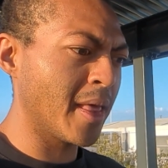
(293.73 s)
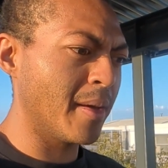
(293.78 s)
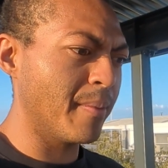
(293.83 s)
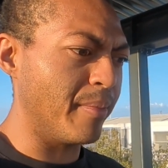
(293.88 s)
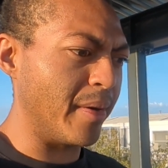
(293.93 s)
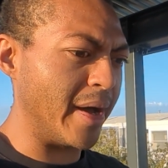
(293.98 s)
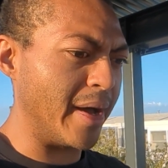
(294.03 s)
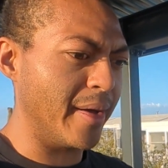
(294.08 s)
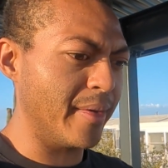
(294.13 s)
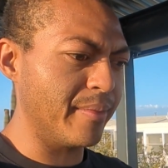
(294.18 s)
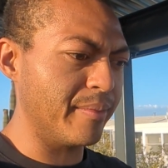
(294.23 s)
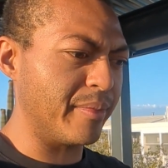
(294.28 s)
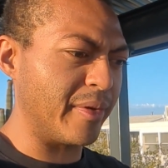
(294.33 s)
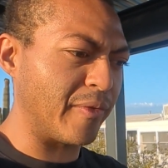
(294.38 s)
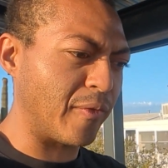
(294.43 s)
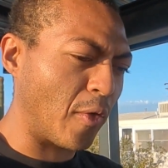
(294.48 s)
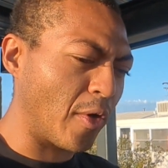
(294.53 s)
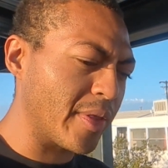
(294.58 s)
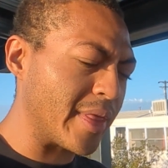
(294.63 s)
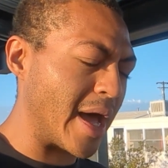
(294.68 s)
But
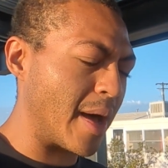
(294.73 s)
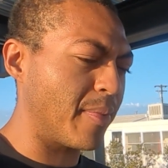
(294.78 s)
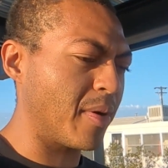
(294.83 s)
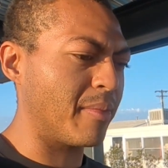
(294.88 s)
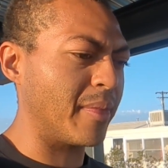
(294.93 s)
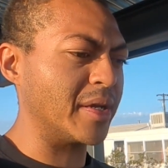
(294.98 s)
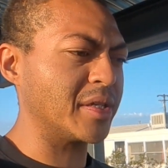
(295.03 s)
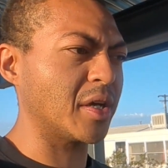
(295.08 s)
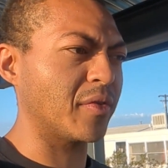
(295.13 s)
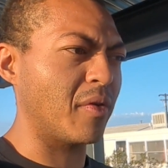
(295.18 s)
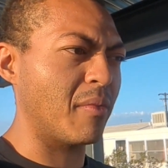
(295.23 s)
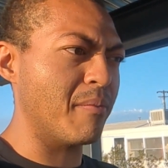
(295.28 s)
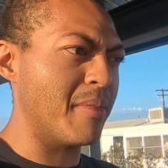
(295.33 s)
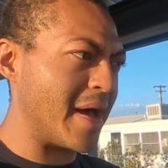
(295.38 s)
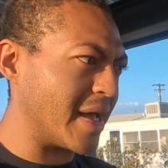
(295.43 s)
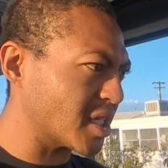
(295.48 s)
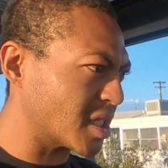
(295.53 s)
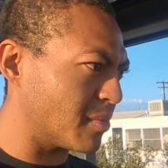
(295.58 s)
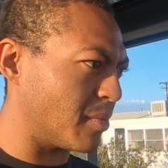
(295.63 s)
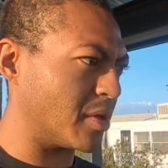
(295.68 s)
before that, I put myself on
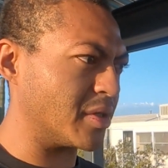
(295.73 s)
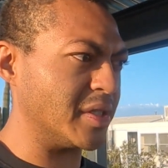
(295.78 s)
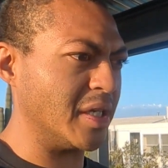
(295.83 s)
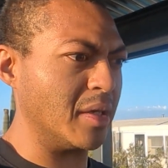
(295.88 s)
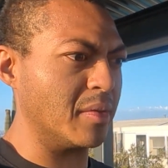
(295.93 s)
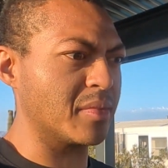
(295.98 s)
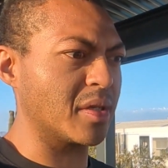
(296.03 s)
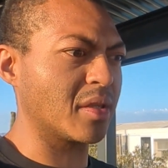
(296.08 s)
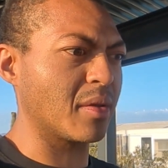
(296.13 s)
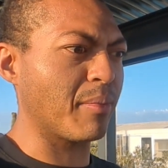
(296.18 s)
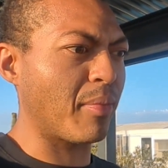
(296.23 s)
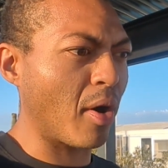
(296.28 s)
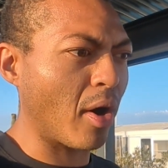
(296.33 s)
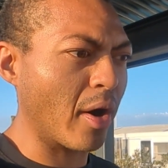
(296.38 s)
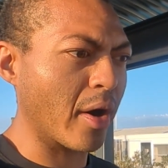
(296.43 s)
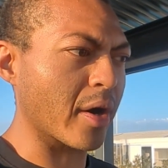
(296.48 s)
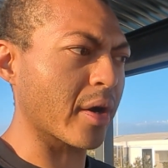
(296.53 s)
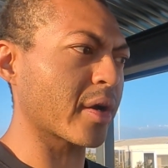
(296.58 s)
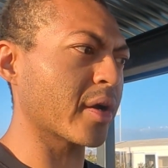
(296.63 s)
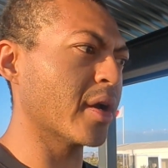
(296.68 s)
basketball teams at the
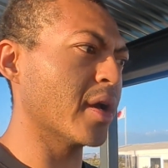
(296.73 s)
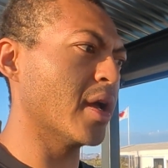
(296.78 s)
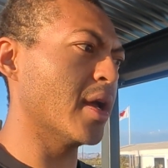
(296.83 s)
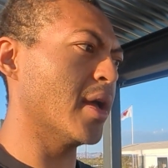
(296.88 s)
park.